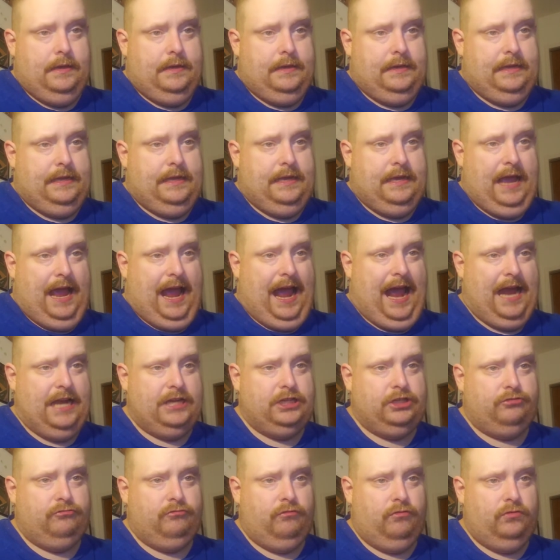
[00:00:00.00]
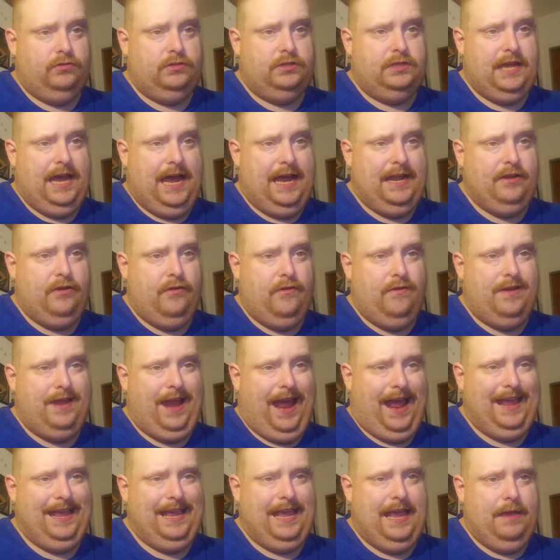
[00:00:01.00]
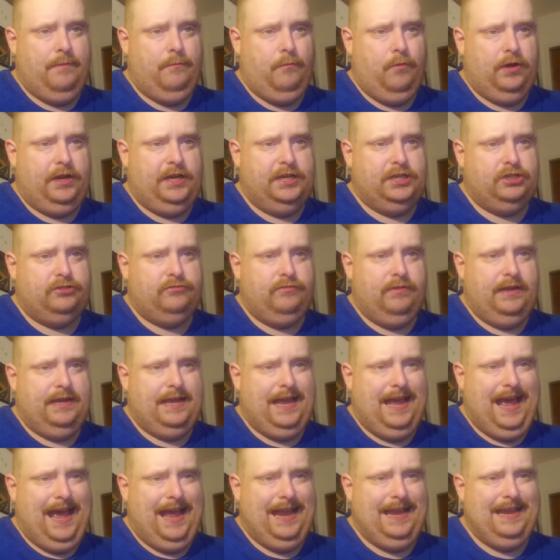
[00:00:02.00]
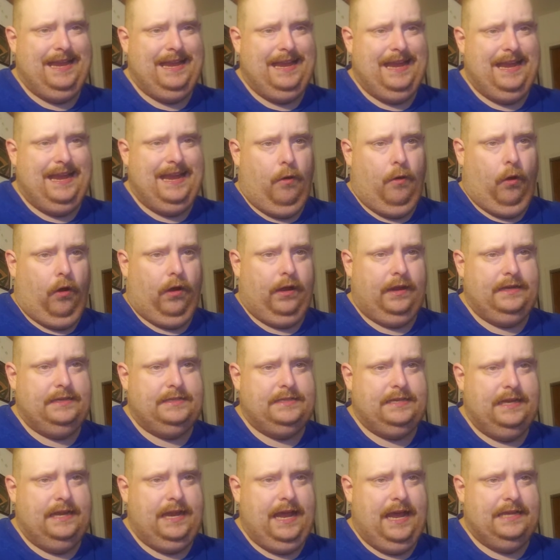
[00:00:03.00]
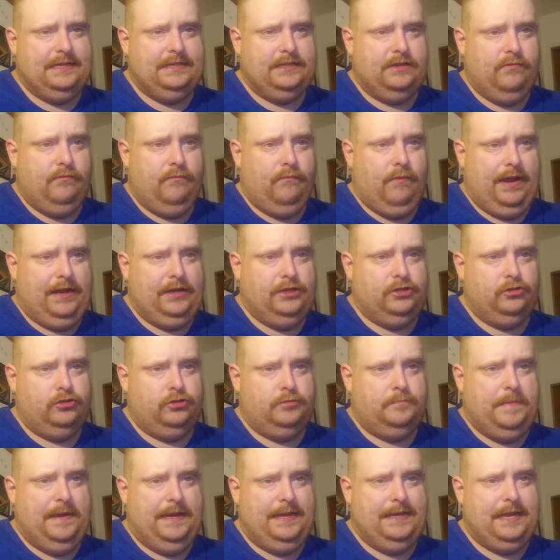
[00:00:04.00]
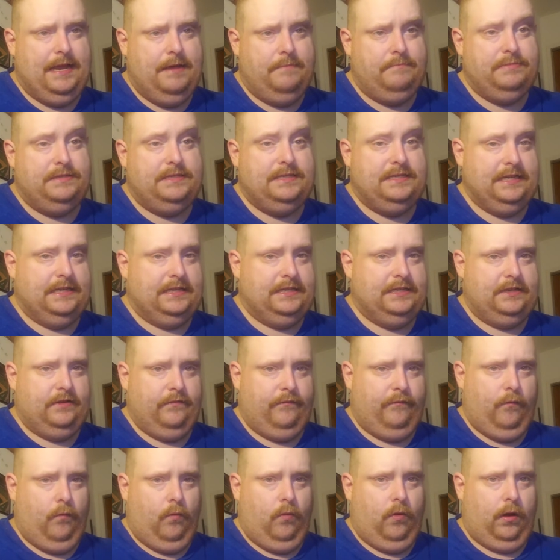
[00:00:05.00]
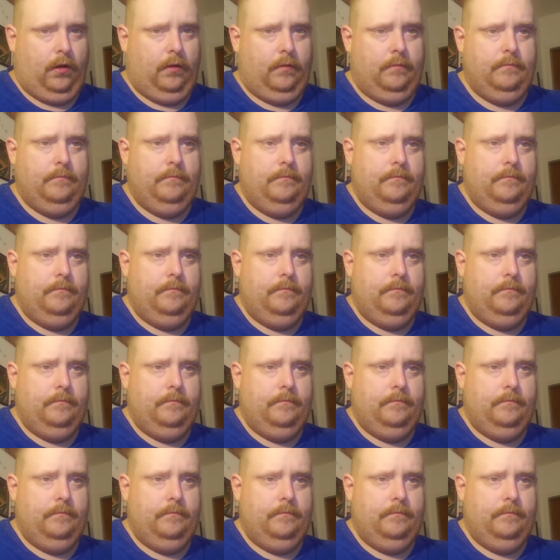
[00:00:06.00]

The Astros had their 9-game winning streak ended Arlington as the Rangers beat them 6-4.